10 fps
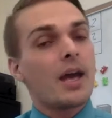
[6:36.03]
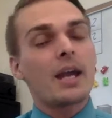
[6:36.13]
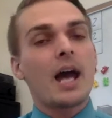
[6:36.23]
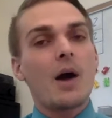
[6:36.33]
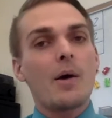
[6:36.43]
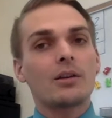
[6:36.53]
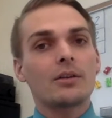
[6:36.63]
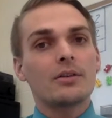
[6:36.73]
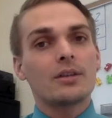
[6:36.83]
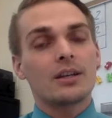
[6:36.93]
And how I
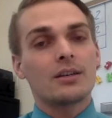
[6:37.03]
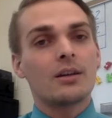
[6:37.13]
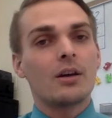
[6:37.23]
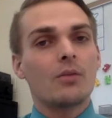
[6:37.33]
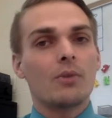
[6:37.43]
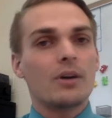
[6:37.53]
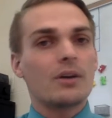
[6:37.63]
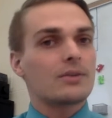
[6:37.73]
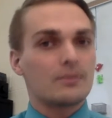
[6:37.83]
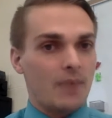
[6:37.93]
learned it
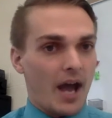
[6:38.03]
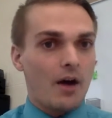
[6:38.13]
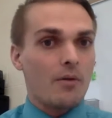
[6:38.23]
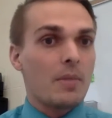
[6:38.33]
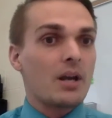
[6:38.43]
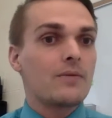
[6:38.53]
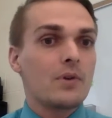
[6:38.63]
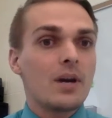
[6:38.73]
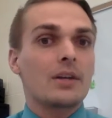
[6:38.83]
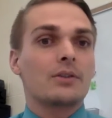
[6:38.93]
was how many of
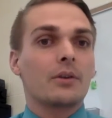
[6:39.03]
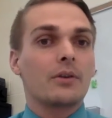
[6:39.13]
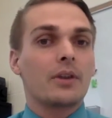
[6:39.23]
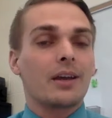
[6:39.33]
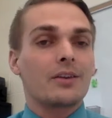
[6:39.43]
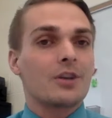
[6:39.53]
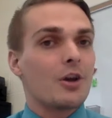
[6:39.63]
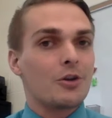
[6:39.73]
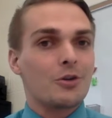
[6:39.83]
you guys learn things.